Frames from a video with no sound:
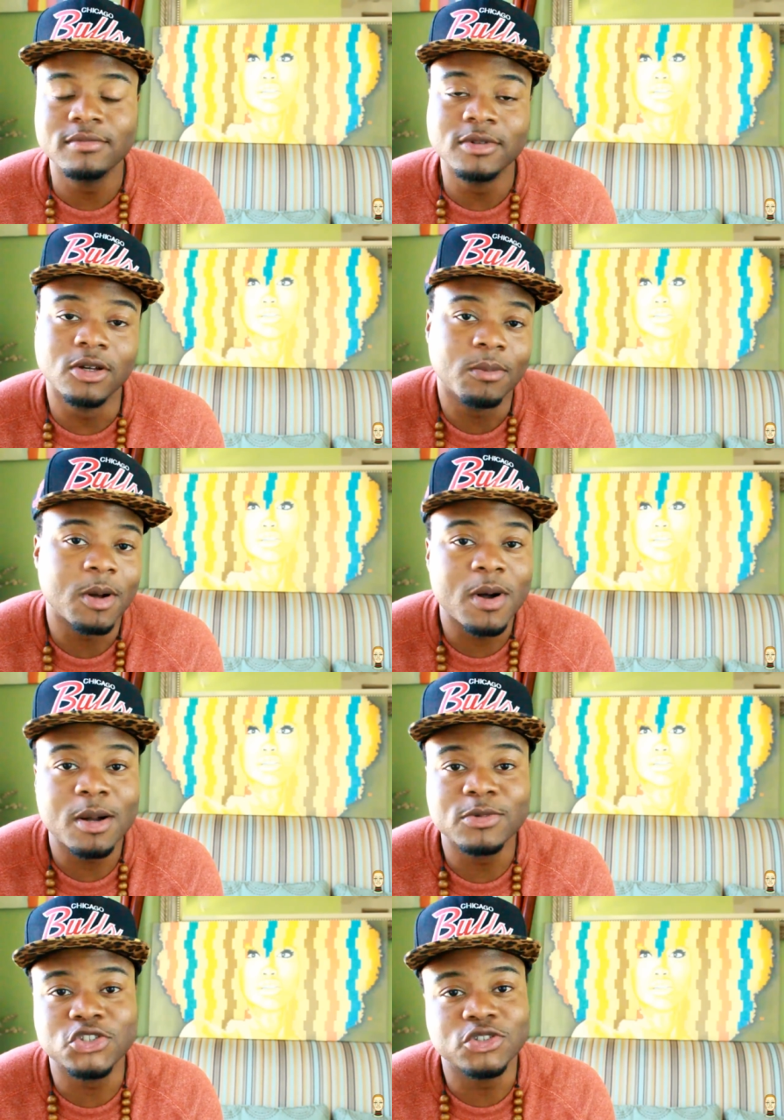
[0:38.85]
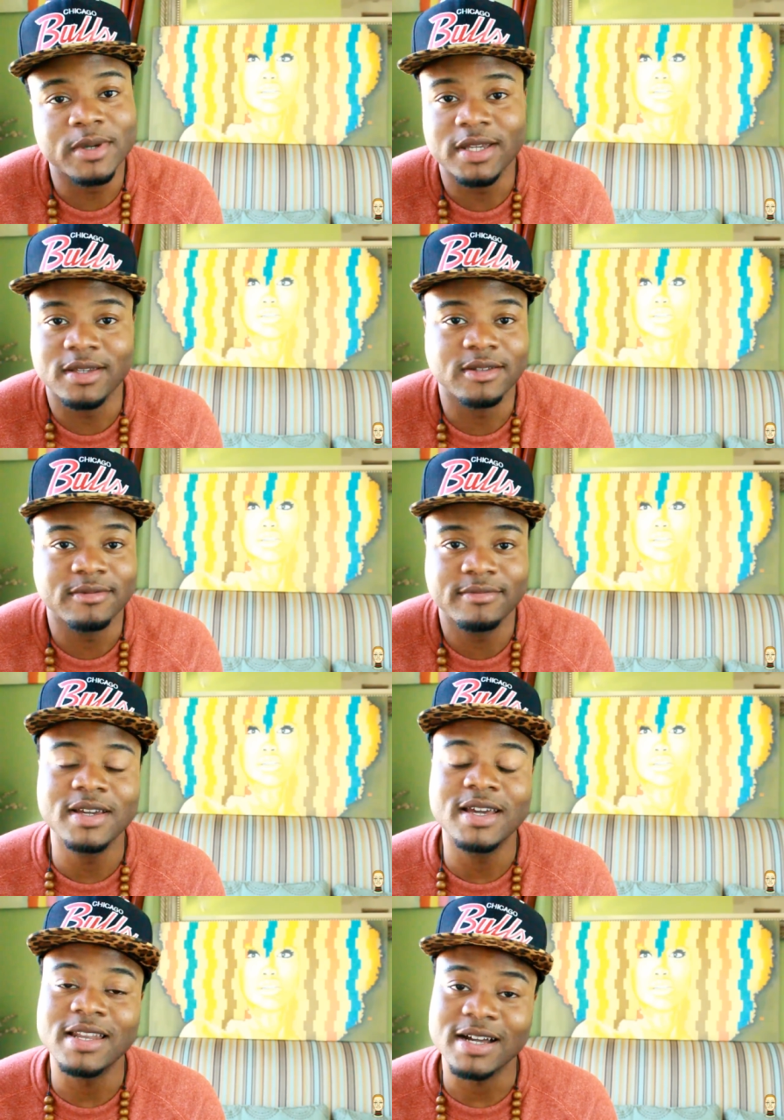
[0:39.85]
Look, my mom is Jamaican,
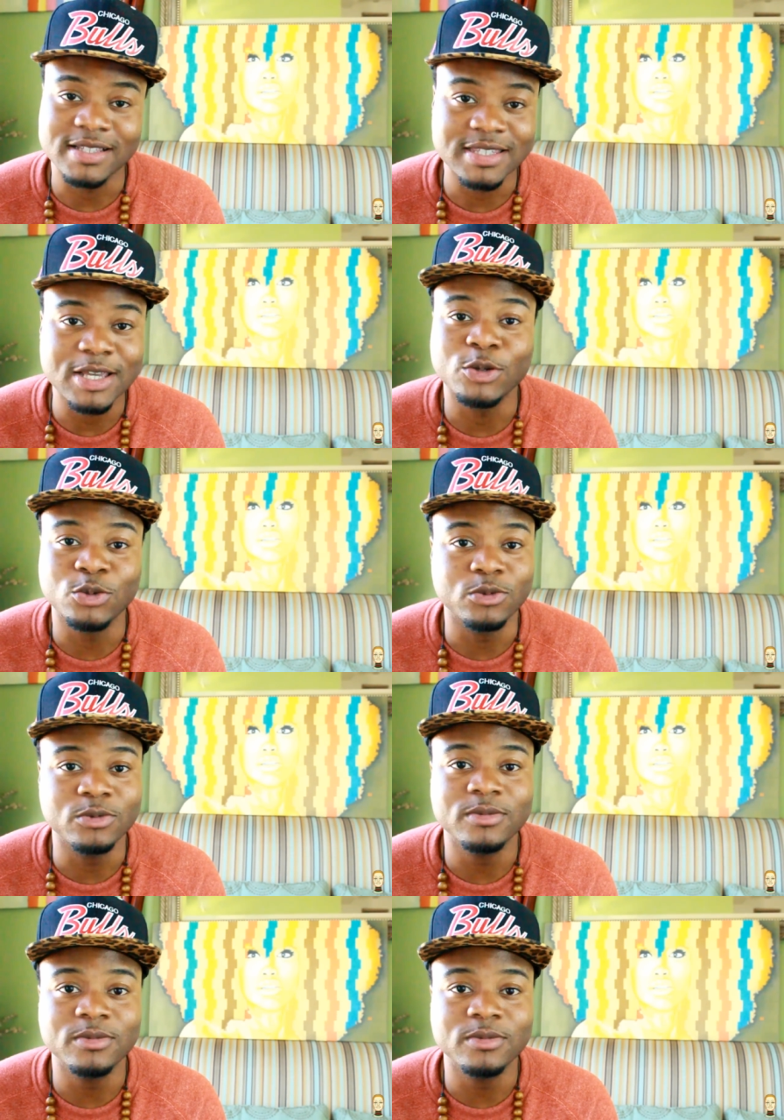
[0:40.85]
and I can tell you,